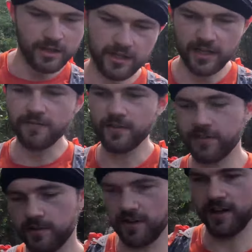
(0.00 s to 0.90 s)
uneven
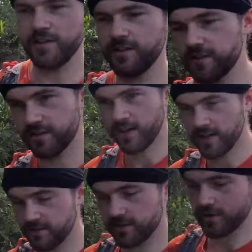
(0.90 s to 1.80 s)
terrain. It's
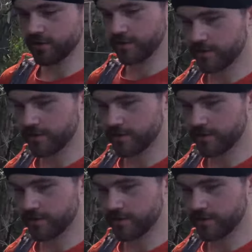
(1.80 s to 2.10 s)
hard to go